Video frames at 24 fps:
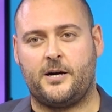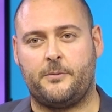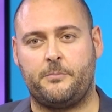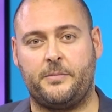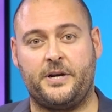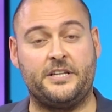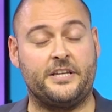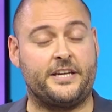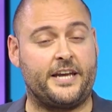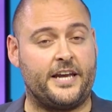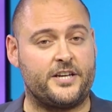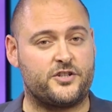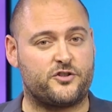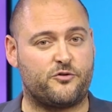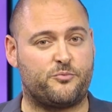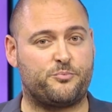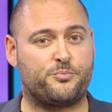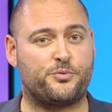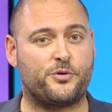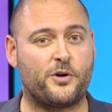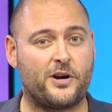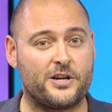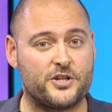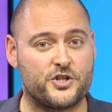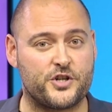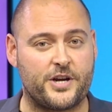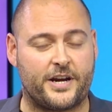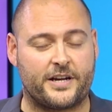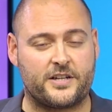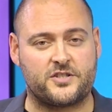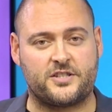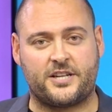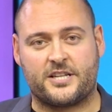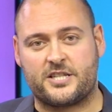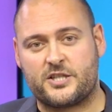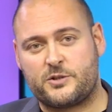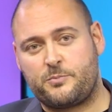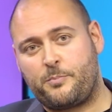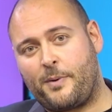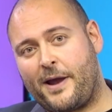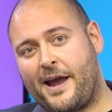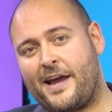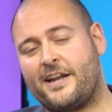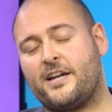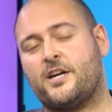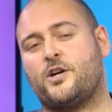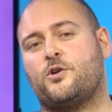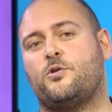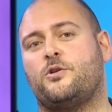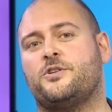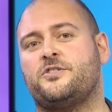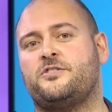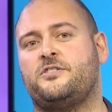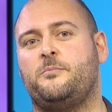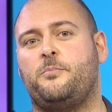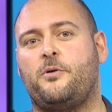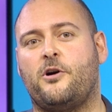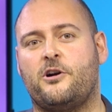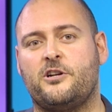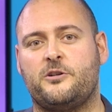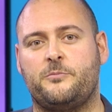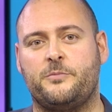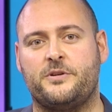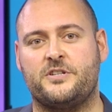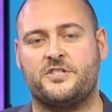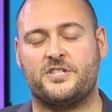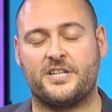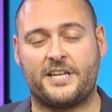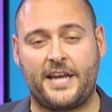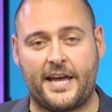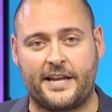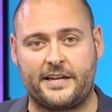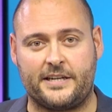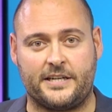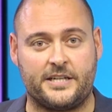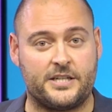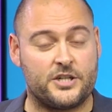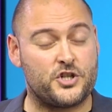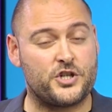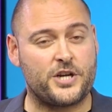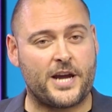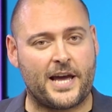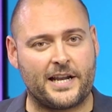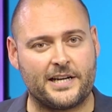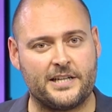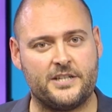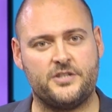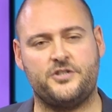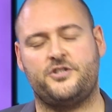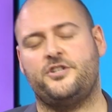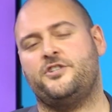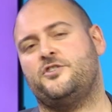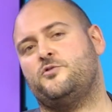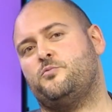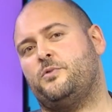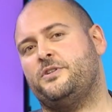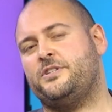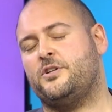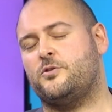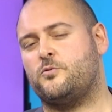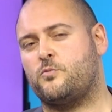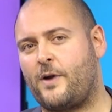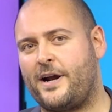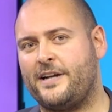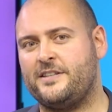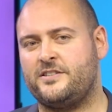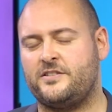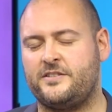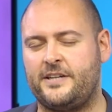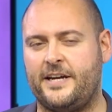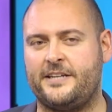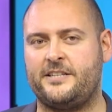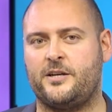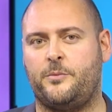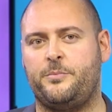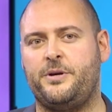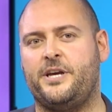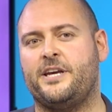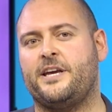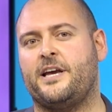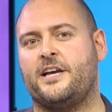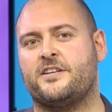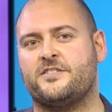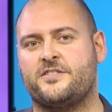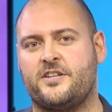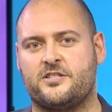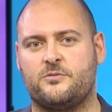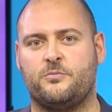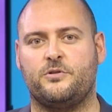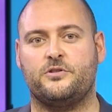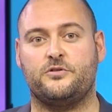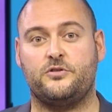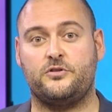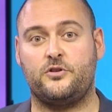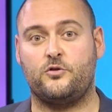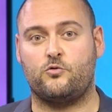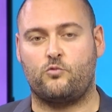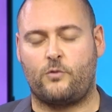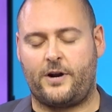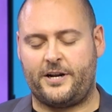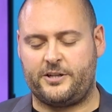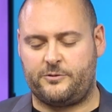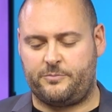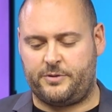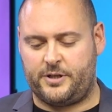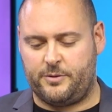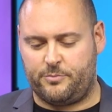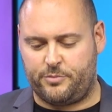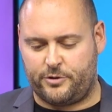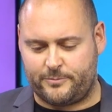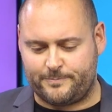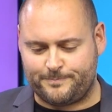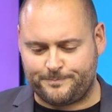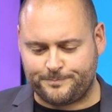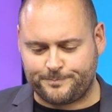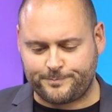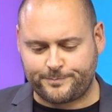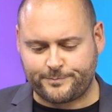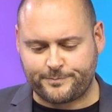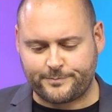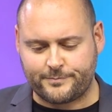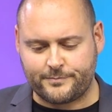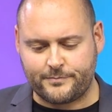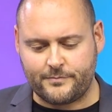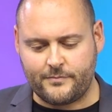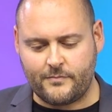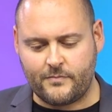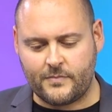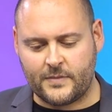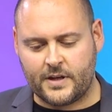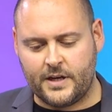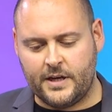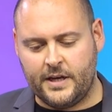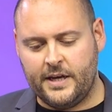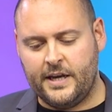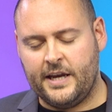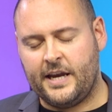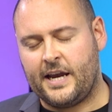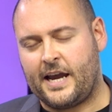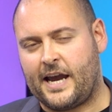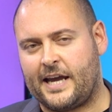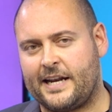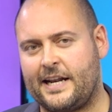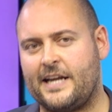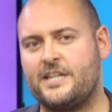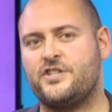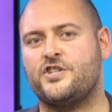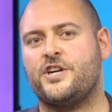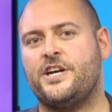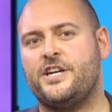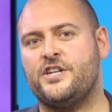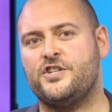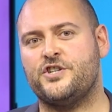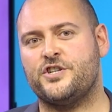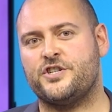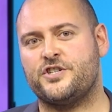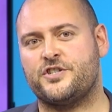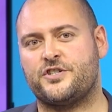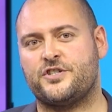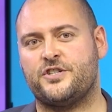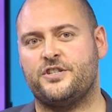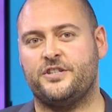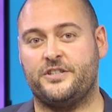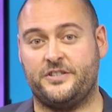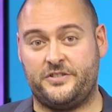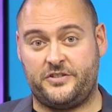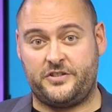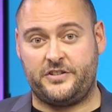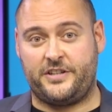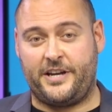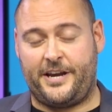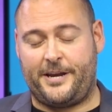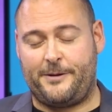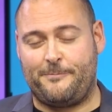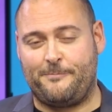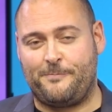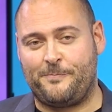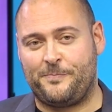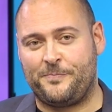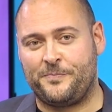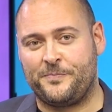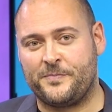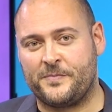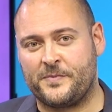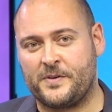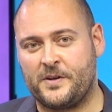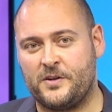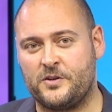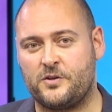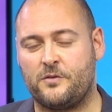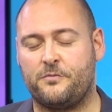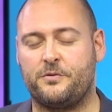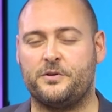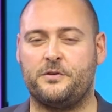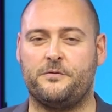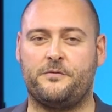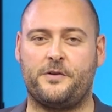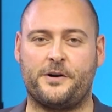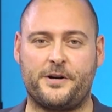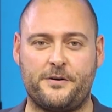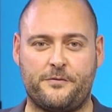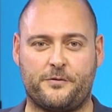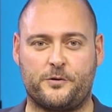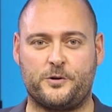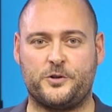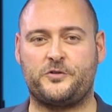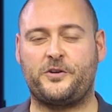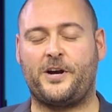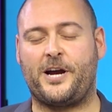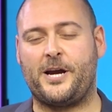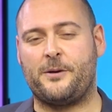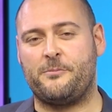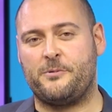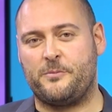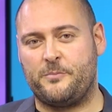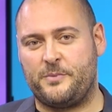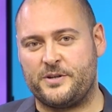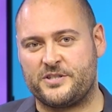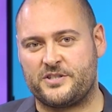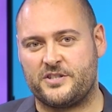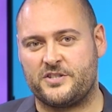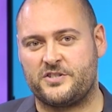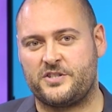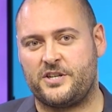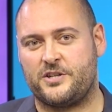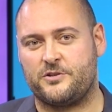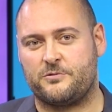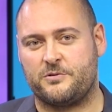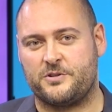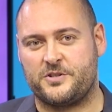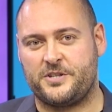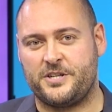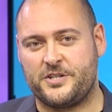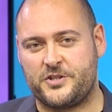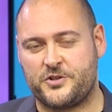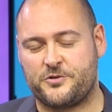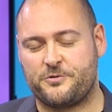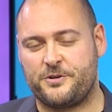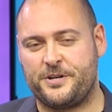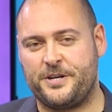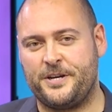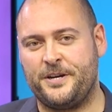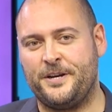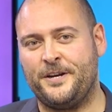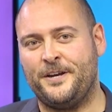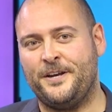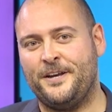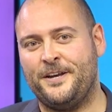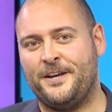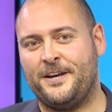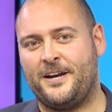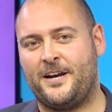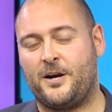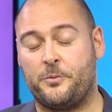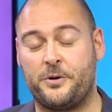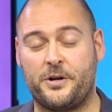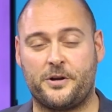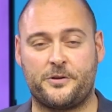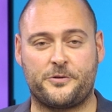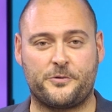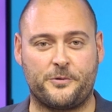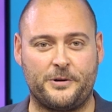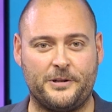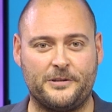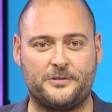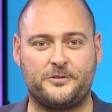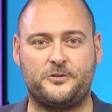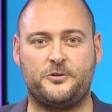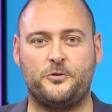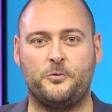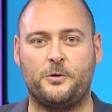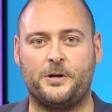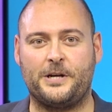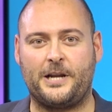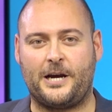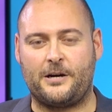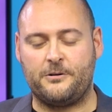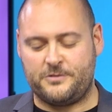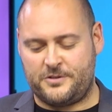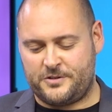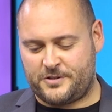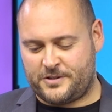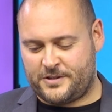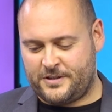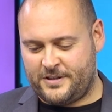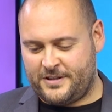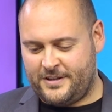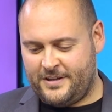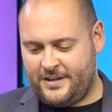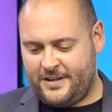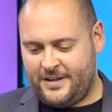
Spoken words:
In the case of projects that span across departments, again, challenges with the right data being accessible to the right people. And that changes today. So for the very first time in Business Central's history, we are thrilled to announce